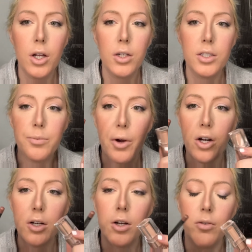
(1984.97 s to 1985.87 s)

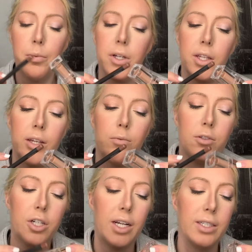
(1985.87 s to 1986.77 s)
tomorrow, but like we'll
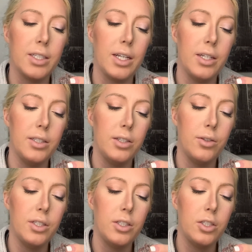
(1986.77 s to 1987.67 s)
try it today. So
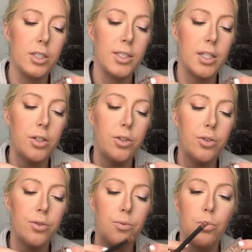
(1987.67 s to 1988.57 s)
this is just the
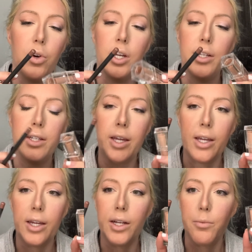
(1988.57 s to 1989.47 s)
nude one in
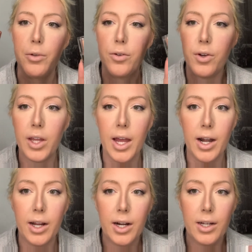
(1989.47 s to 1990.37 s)
KKW. Again,
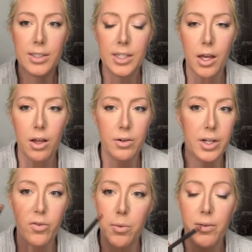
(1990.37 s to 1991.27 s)
I got it on sale. I would
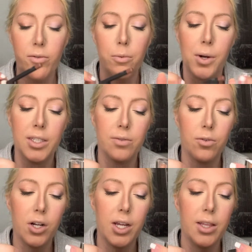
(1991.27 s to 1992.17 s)
never pay full price
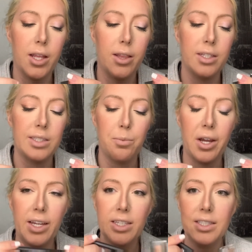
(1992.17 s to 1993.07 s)
for it. And then the
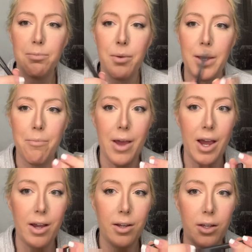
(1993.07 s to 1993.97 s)
Spice by
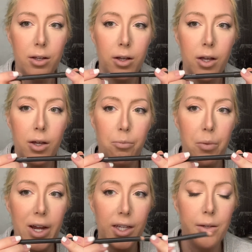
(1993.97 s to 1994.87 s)
MAC
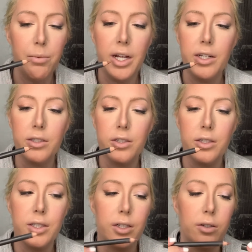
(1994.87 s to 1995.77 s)
lip liners are
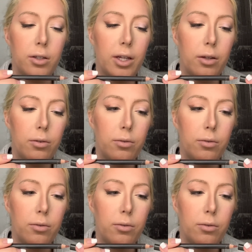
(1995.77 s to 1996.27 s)
still like